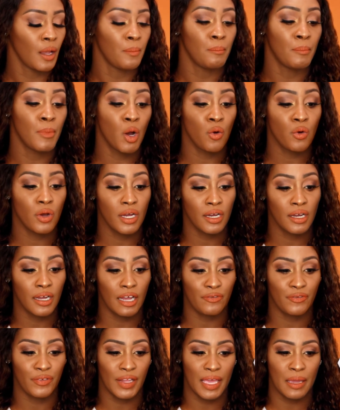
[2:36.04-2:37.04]
mocha
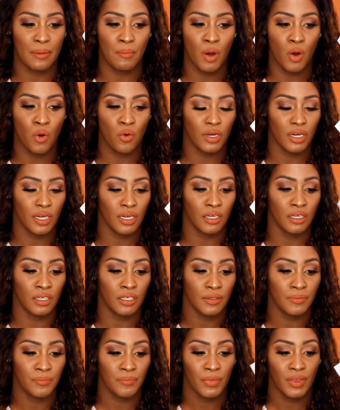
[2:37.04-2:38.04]
I feel like mocha
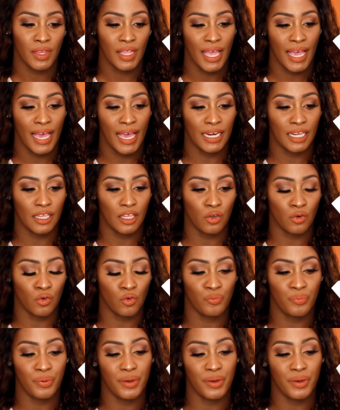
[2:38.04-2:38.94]
had a little